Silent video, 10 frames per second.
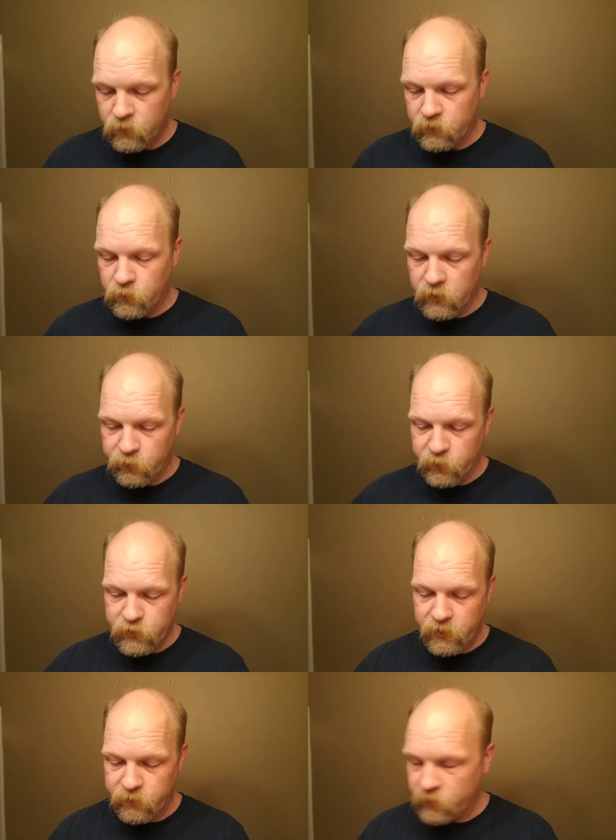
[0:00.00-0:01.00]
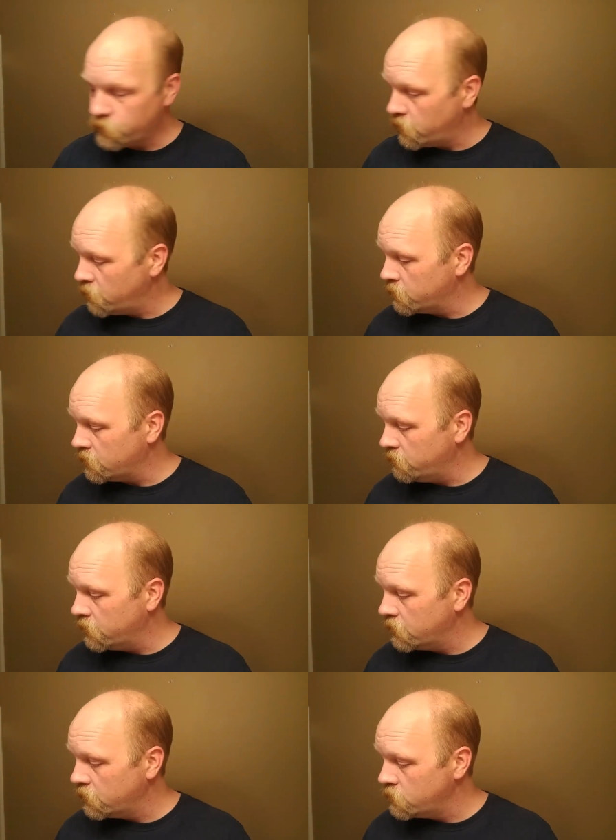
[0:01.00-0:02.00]
was a wonderful shave yesterday with the
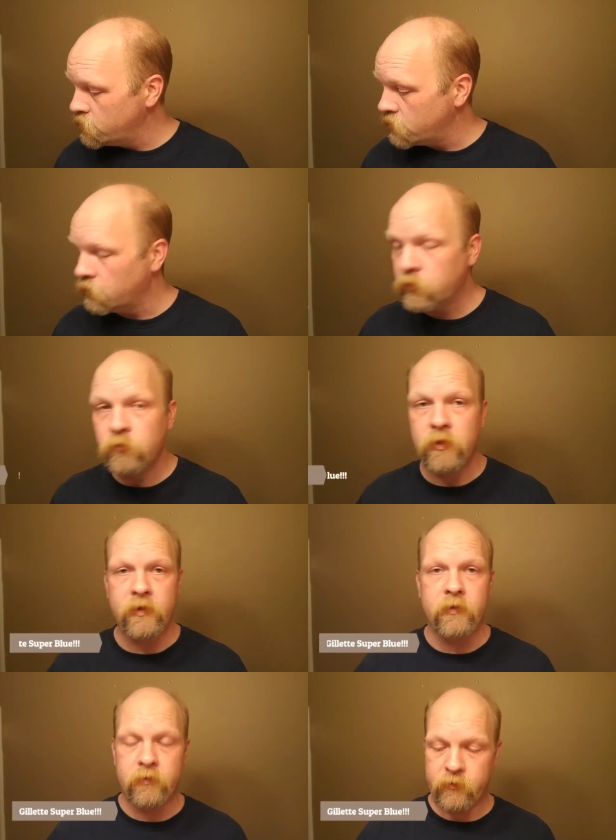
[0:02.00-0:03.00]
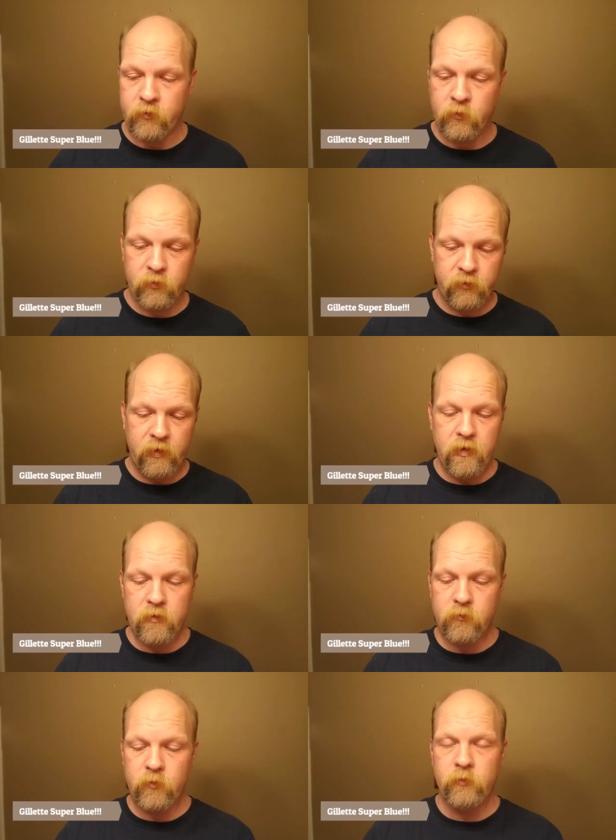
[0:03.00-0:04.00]
vintage uh, blue blade. So
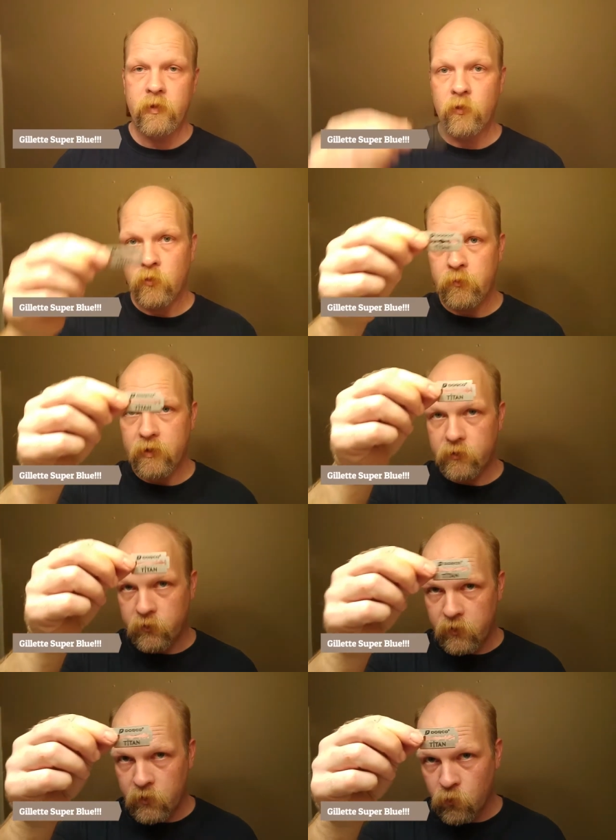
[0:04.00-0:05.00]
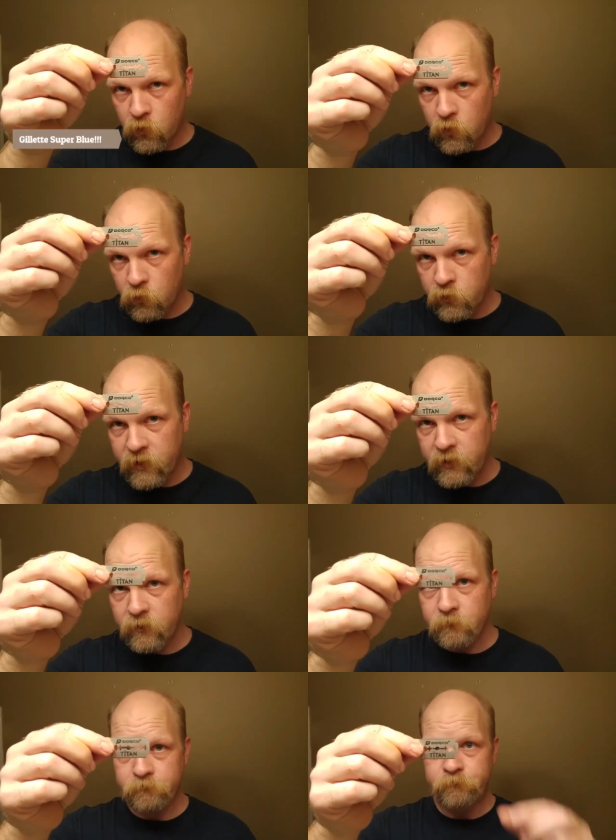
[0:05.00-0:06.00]
today we'll be going back to the Dorco
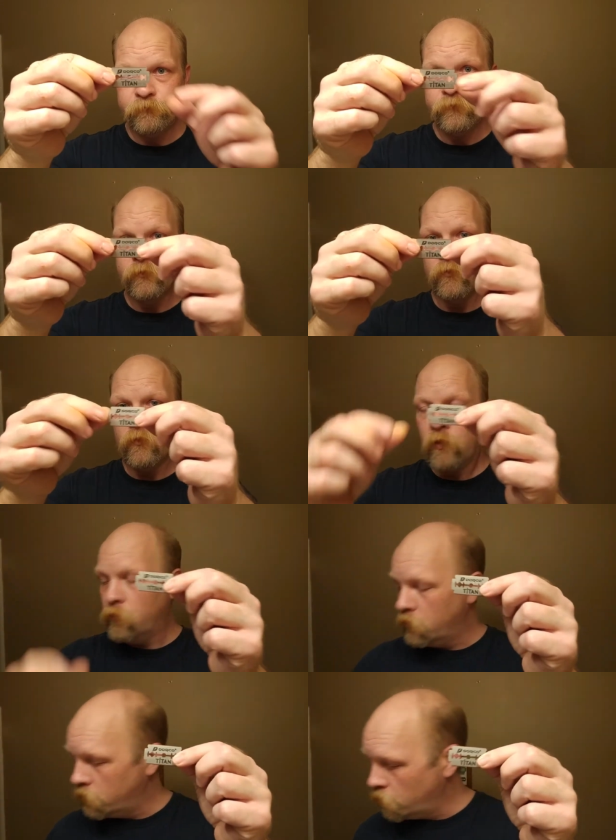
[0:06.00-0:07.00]
Titan or